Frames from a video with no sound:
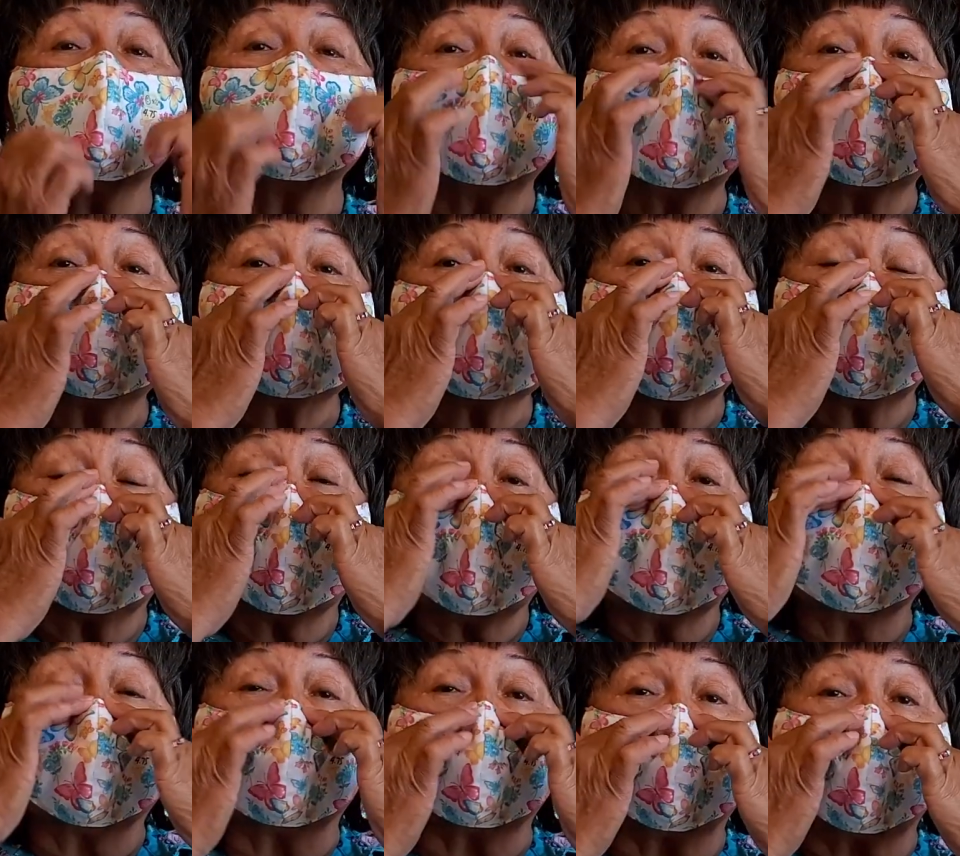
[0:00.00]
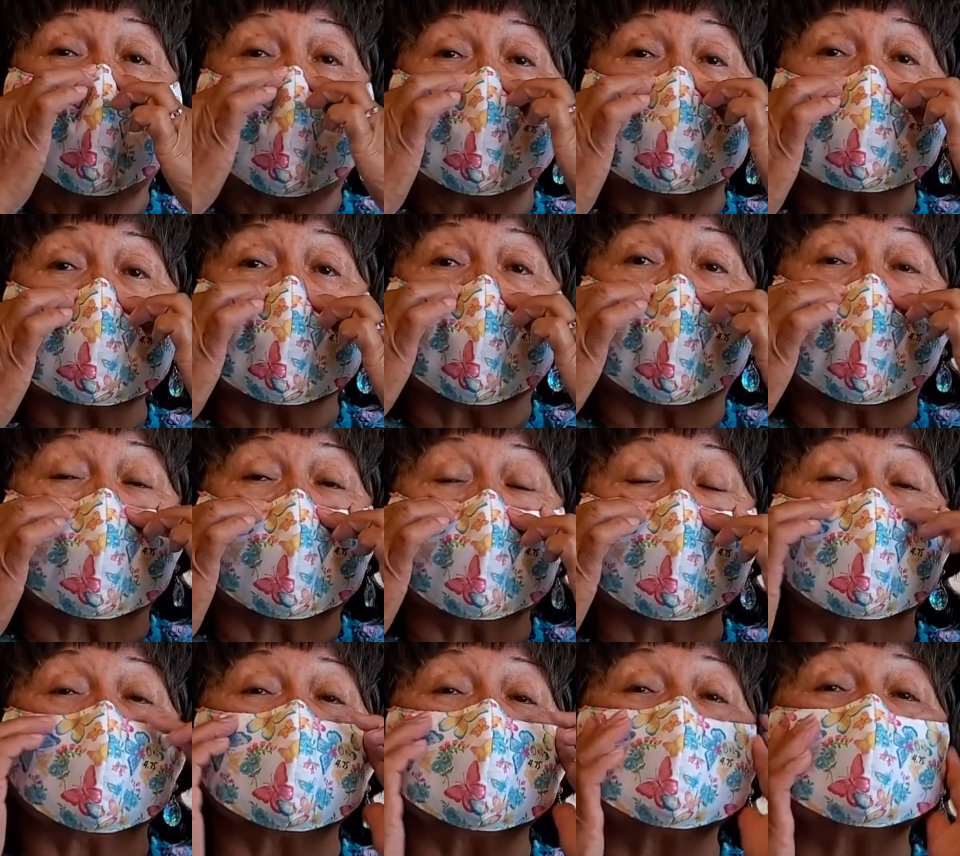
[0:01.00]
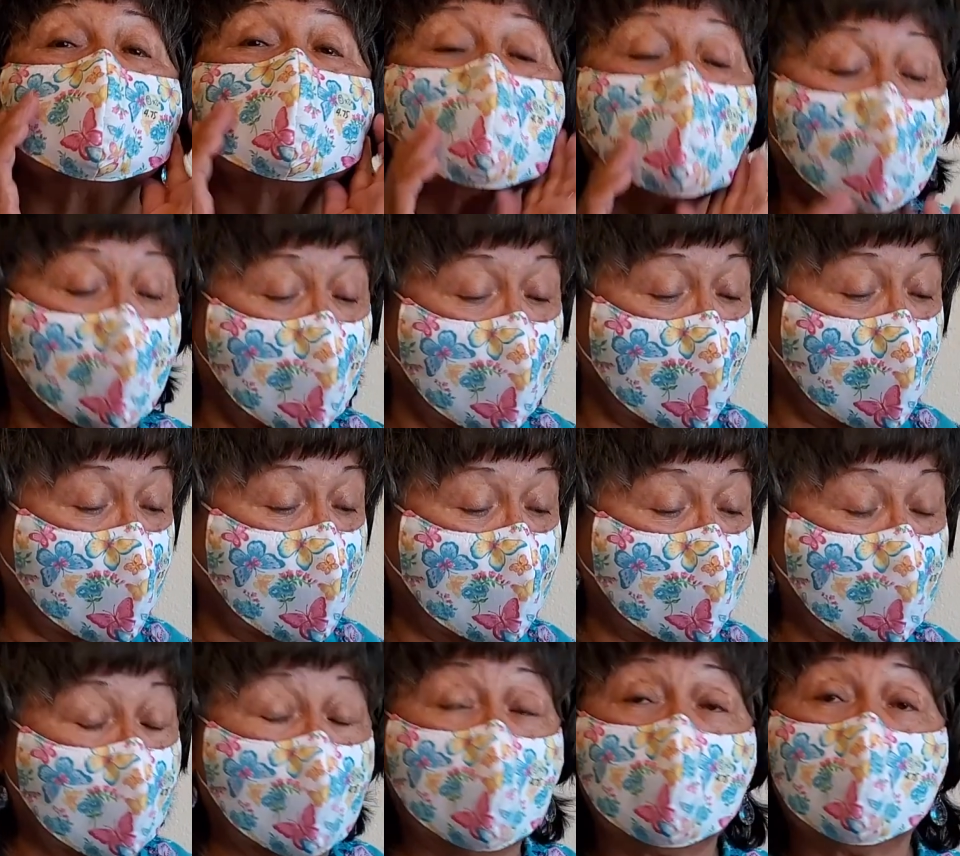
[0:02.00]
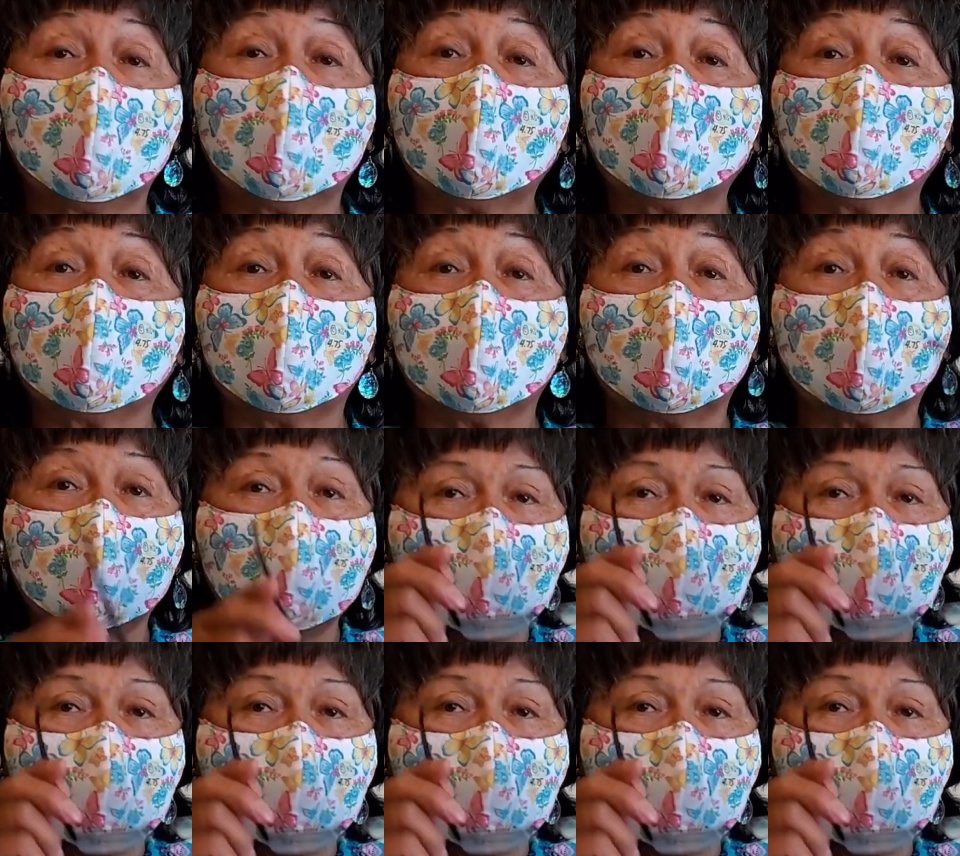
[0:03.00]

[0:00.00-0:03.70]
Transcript: press it around your face like this. And then that way,